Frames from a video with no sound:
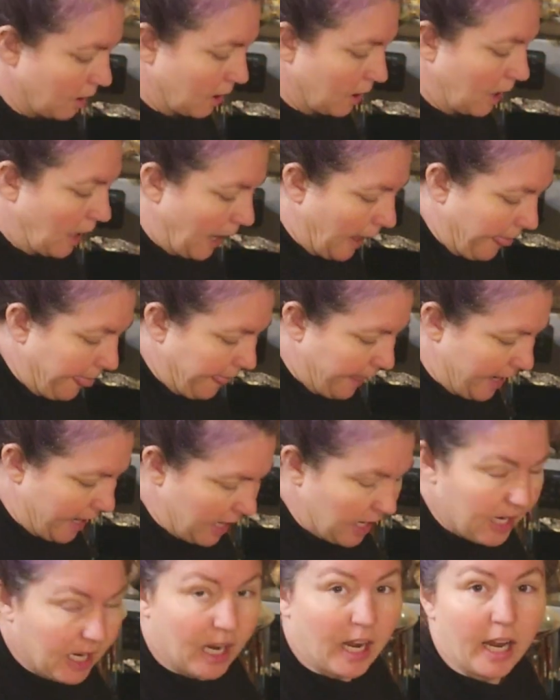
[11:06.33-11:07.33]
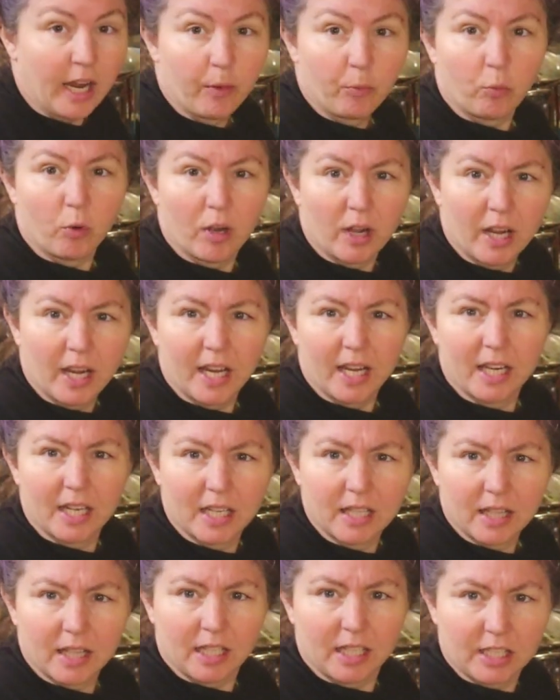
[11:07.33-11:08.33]
I think I
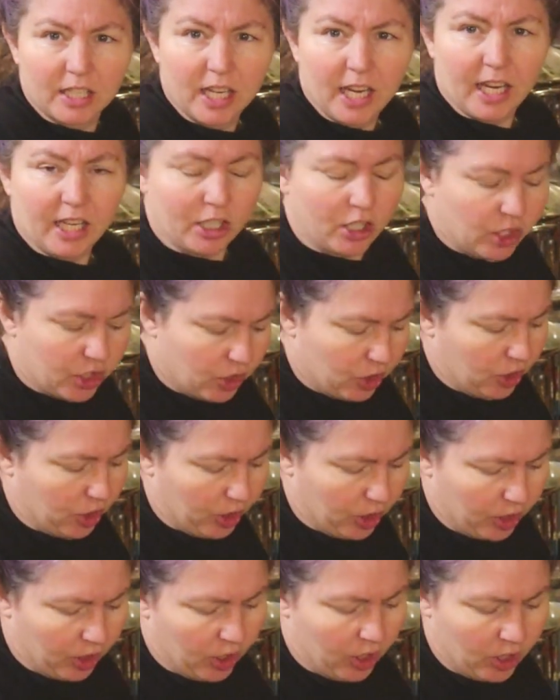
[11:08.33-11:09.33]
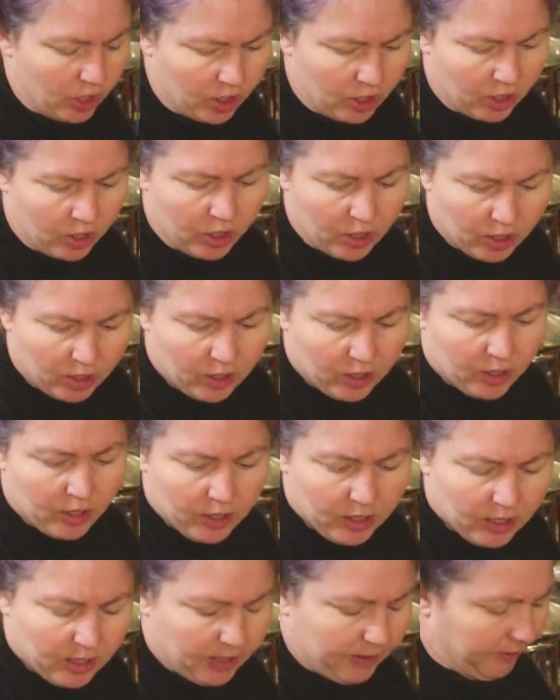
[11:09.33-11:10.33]
want the texture
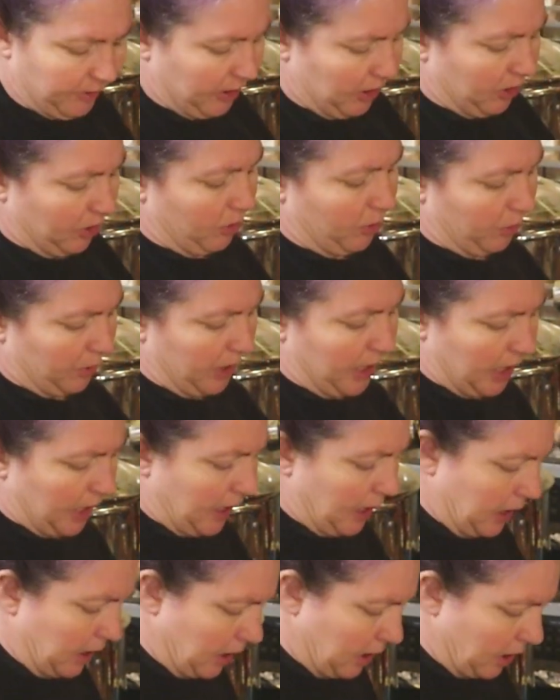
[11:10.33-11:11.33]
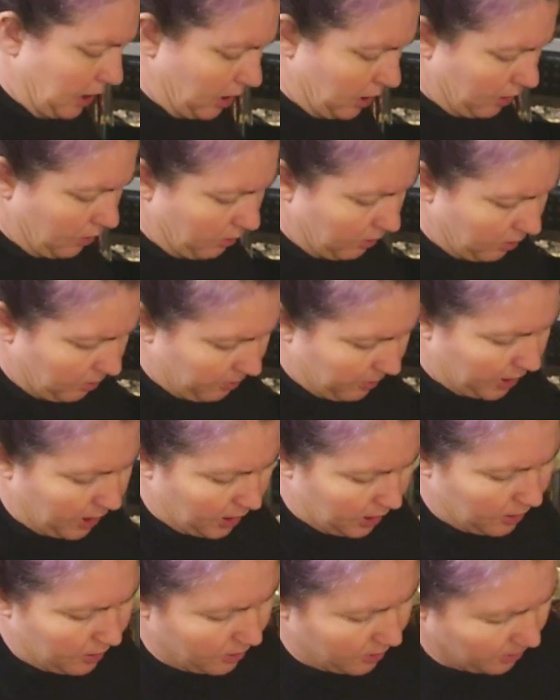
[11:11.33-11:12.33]
of it grated. you know what I
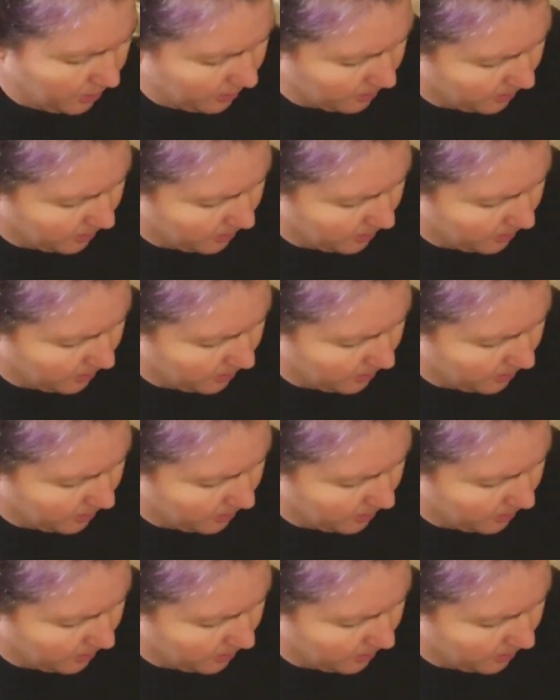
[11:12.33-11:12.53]
mean?